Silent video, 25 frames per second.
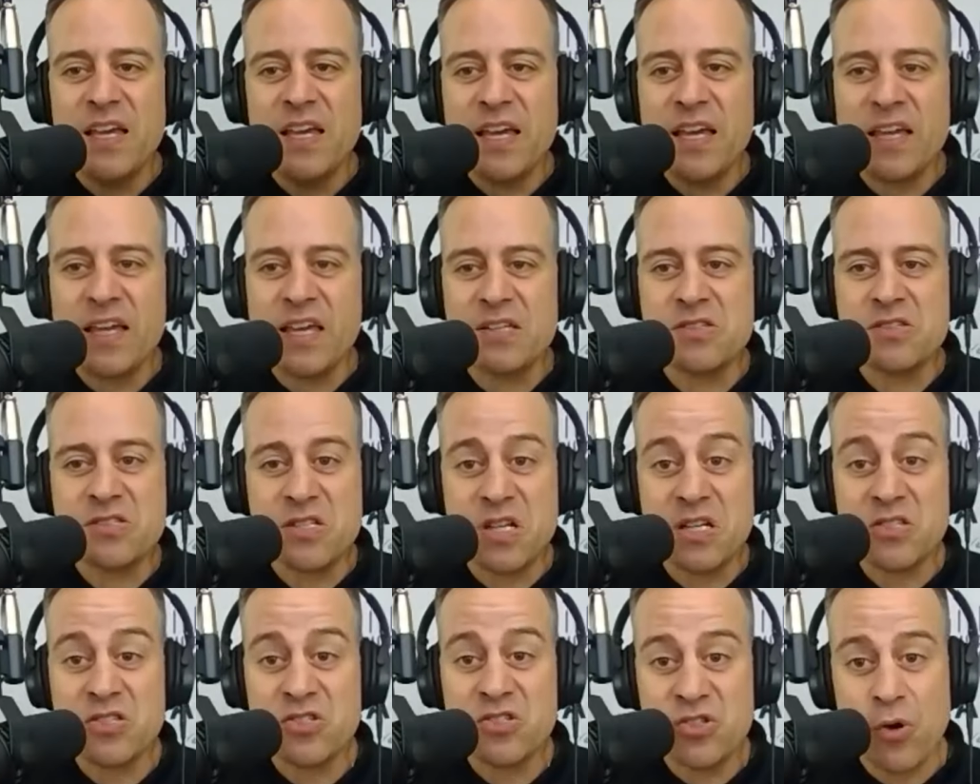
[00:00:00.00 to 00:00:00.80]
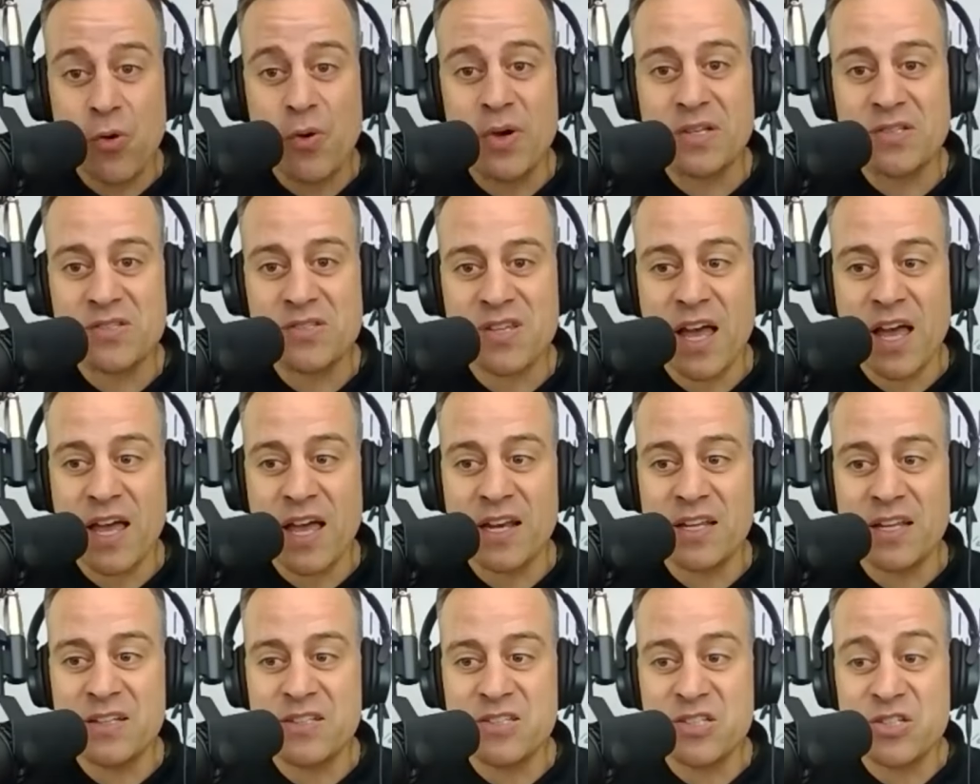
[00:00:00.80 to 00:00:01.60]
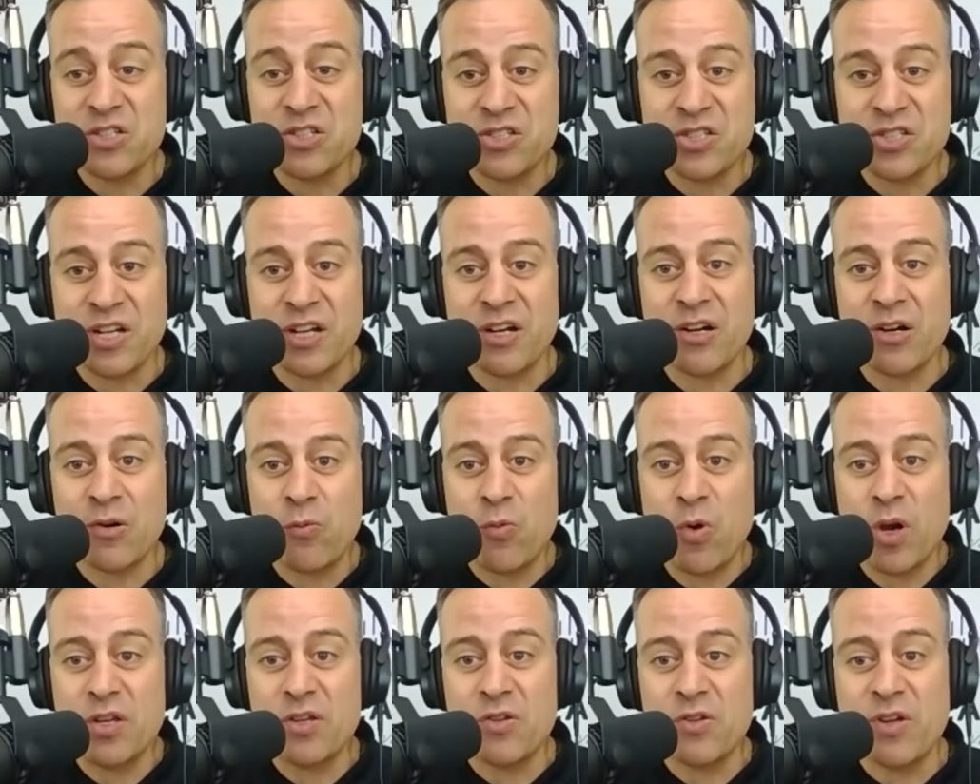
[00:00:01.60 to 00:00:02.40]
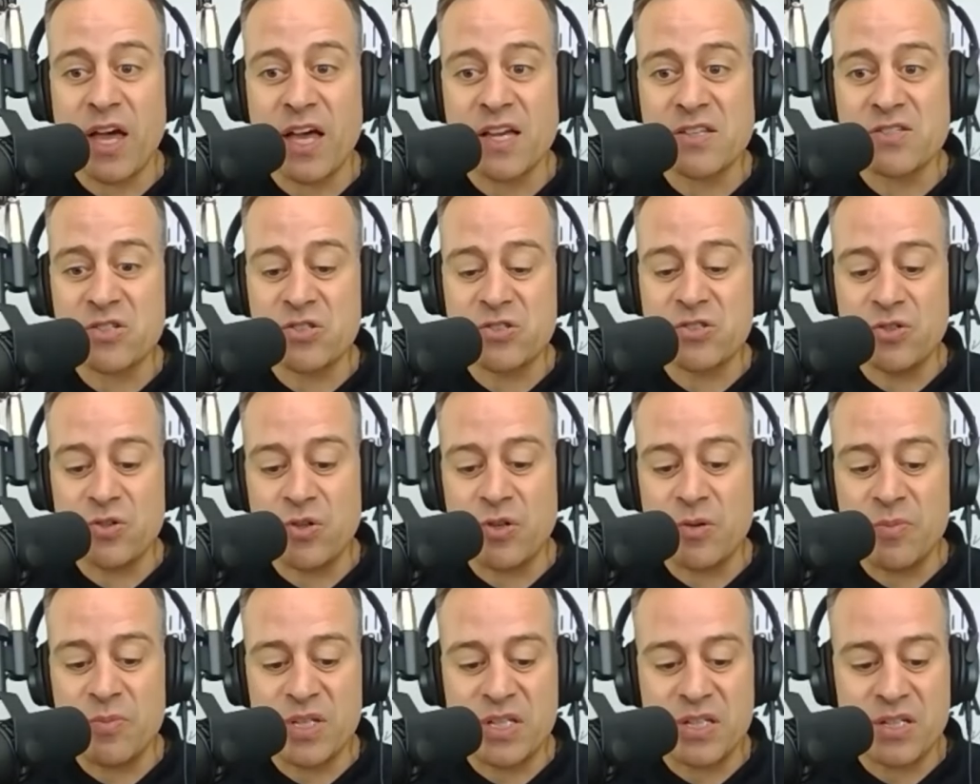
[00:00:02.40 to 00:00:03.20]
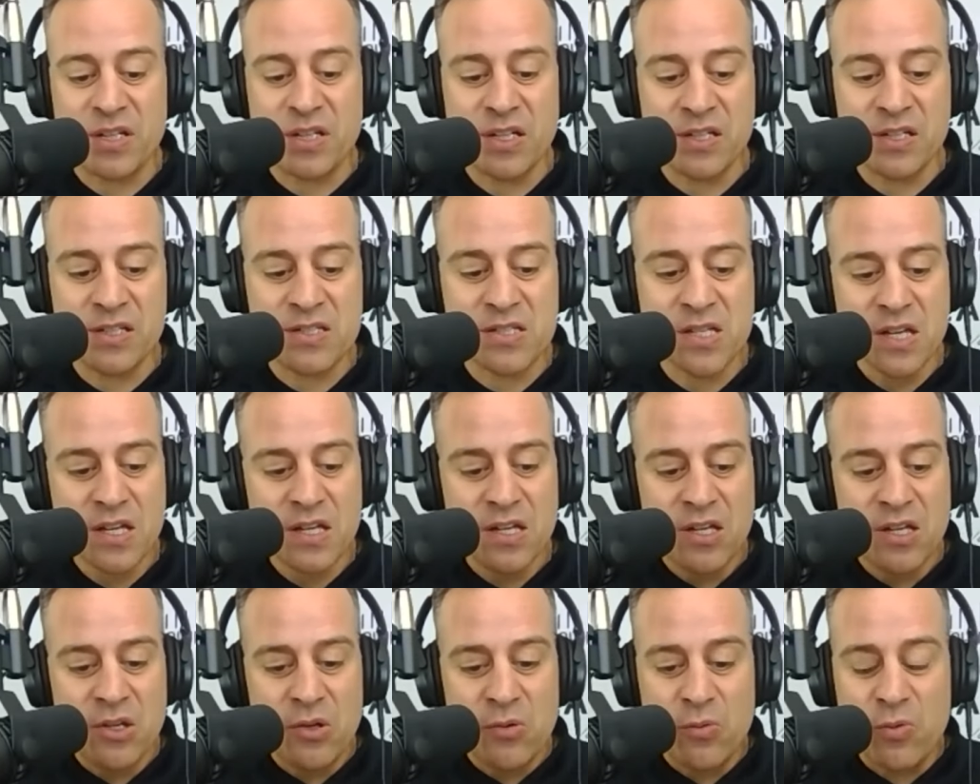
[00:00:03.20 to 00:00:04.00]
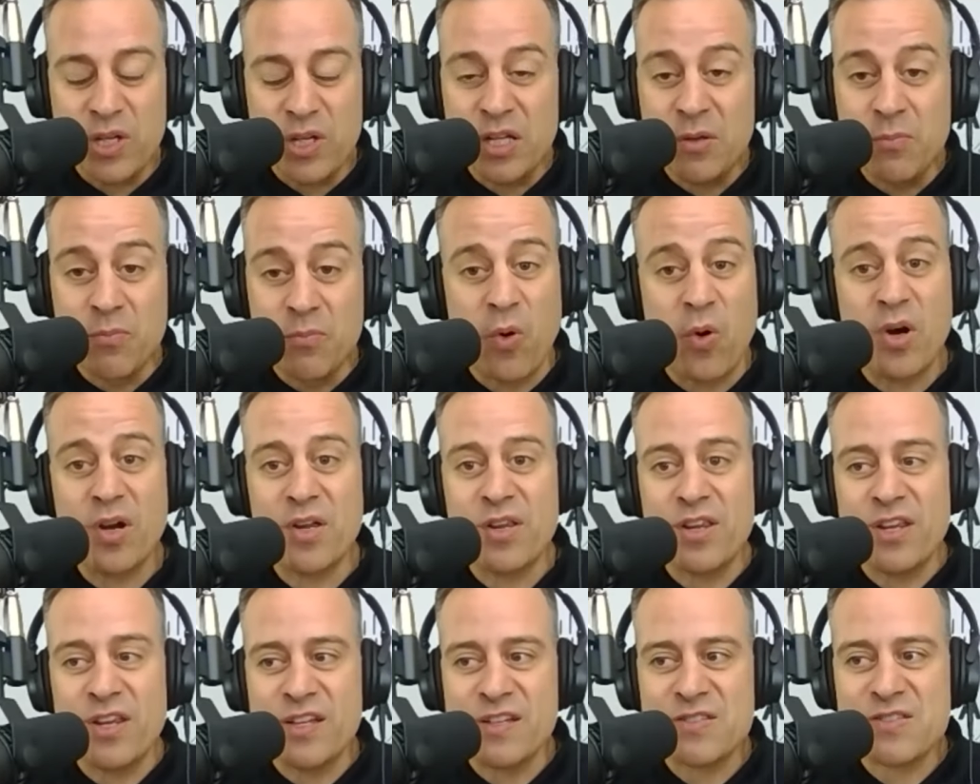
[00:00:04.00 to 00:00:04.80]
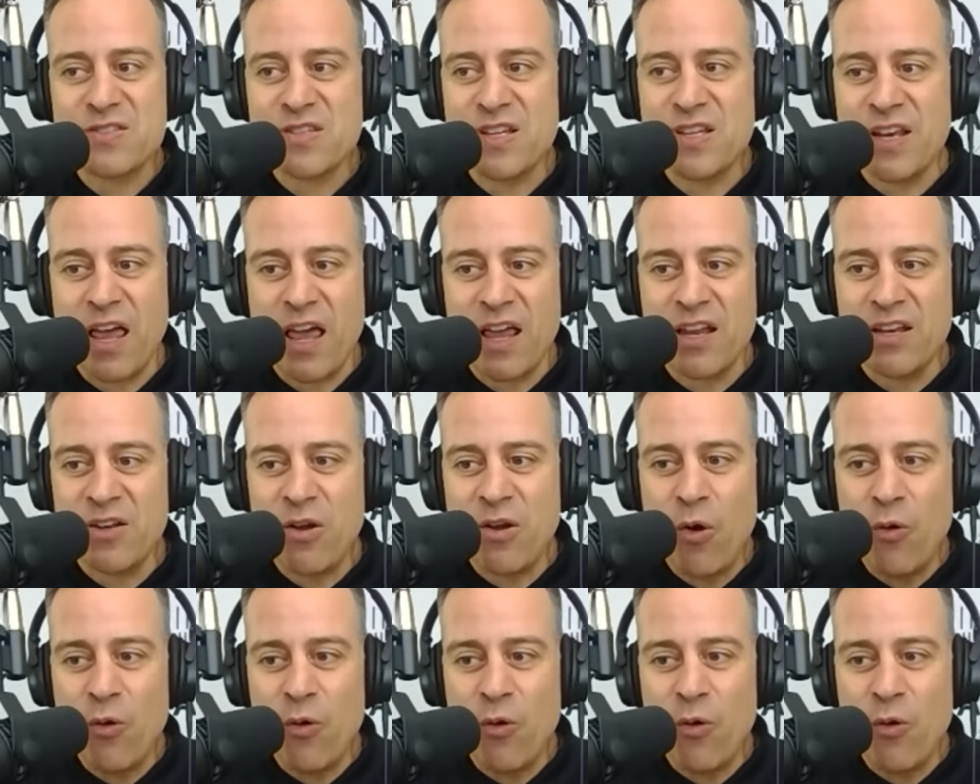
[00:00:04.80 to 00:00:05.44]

it gets us so excited to share what you guys are doing because we need more of this. And and